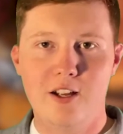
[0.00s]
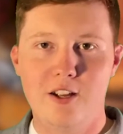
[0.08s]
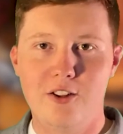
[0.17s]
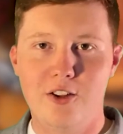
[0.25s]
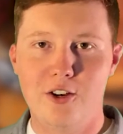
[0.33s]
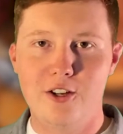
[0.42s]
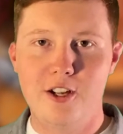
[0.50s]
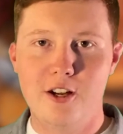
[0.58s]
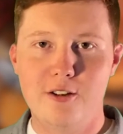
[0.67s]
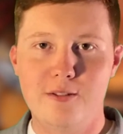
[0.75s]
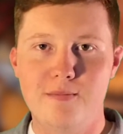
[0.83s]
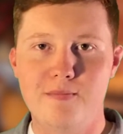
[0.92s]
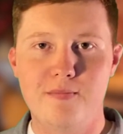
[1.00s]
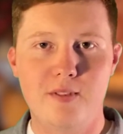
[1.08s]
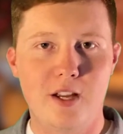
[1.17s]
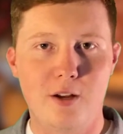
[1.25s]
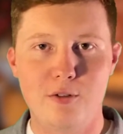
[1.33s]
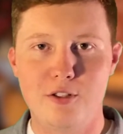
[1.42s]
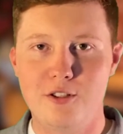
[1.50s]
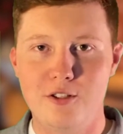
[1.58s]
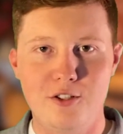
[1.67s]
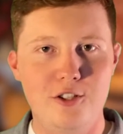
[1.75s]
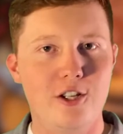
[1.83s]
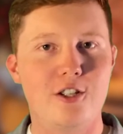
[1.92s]
There you go. I was
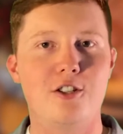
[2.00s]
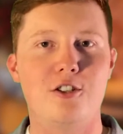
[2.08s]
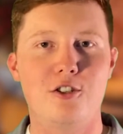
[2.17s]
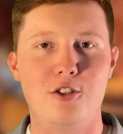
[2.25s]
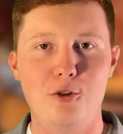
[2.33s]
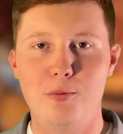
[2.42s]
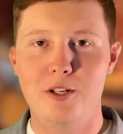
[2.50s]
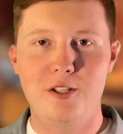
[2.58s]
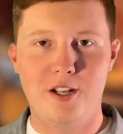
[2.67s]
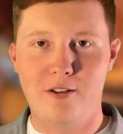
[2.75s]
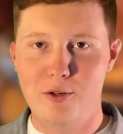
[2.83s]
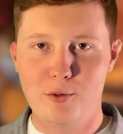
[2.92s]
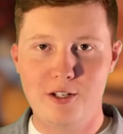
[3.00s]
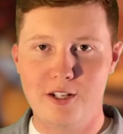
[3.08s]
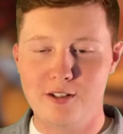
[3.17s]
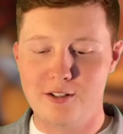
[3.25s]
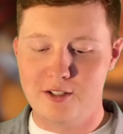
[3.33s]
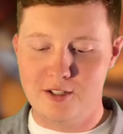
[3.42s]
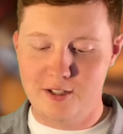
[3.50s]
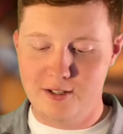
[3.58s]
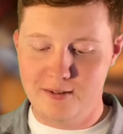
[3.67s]
just as stupid as everyone else.